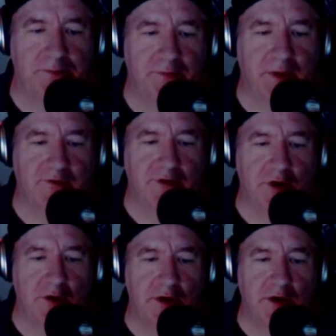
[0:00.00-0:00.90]
If you
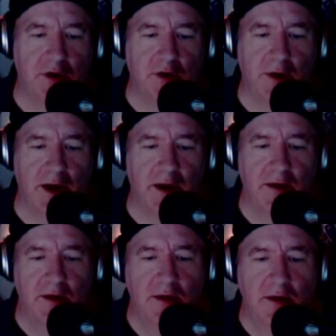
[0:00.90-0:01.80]
go to the hallway,
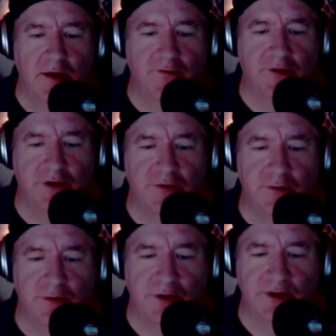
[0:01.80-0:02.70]
the first
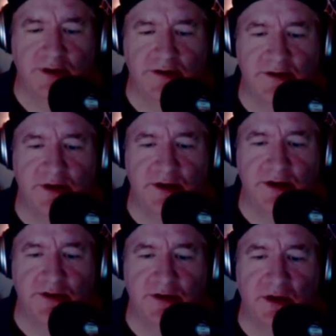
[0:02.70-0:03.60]
room you see is
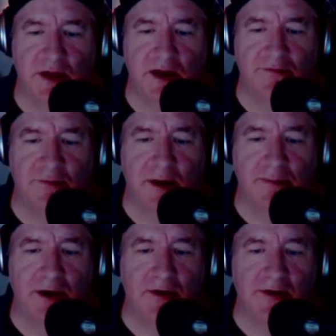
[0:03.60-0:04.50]
Darian's to the left, my
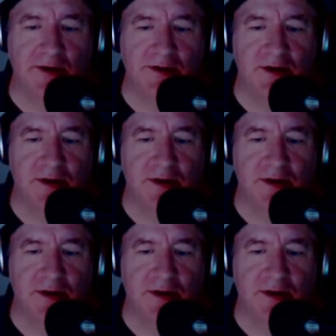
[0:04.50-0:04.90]
parents,